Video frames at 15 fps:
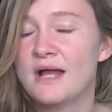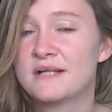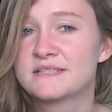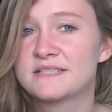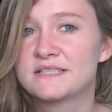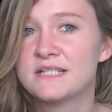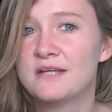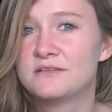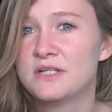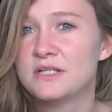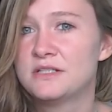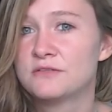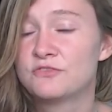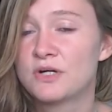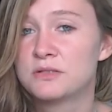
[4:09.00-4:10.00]
As I said, they
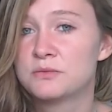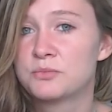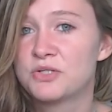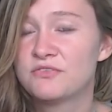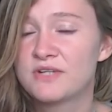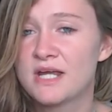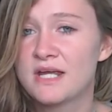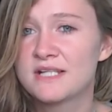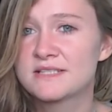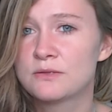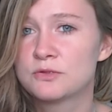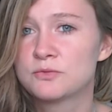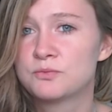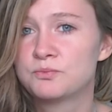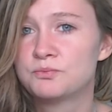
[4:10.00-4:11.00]
didn't find the briefcase that
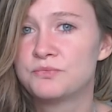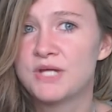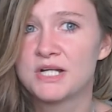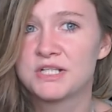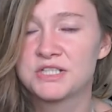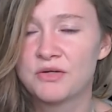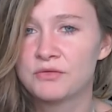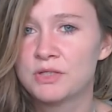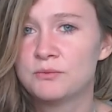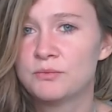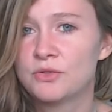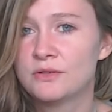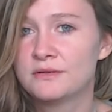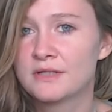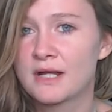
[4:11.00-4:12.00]
was that Sherilyn
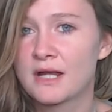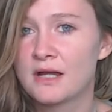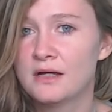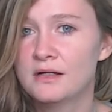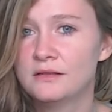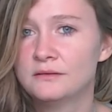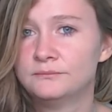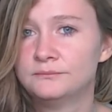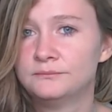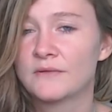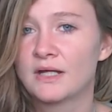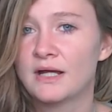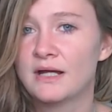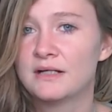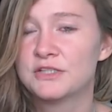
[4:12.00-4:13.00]
put in the car,
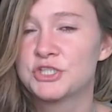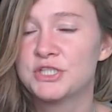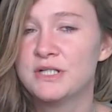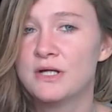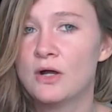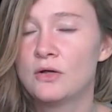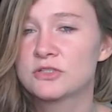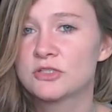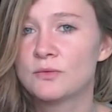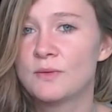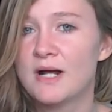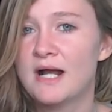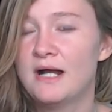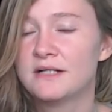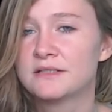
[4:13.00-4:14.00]
and she also
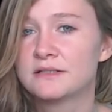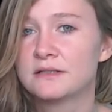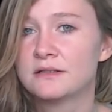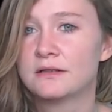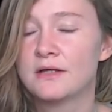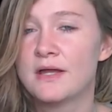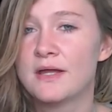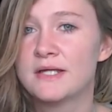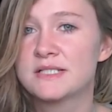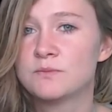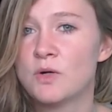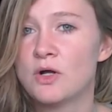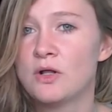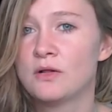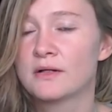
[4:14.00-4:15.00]
had a
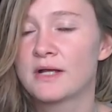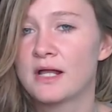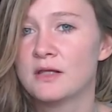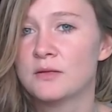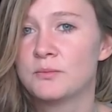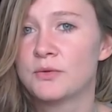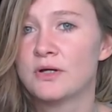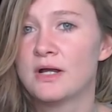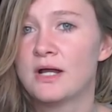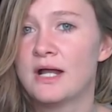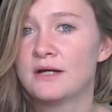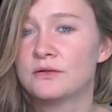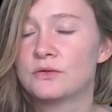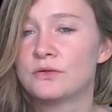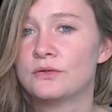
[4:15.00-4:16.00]
small caliber
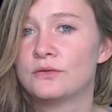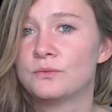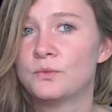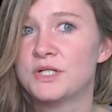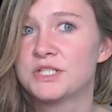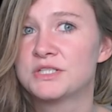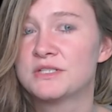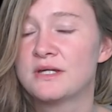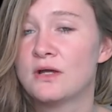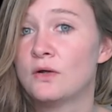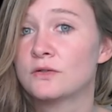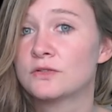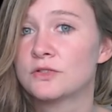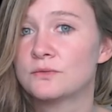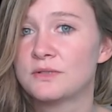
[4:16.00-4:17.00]
handgun, which they
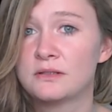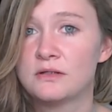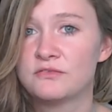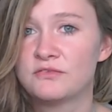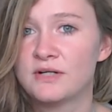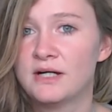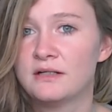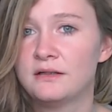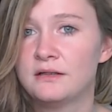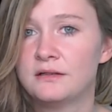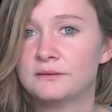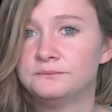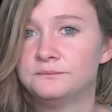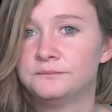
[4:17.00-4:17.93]
also did not find.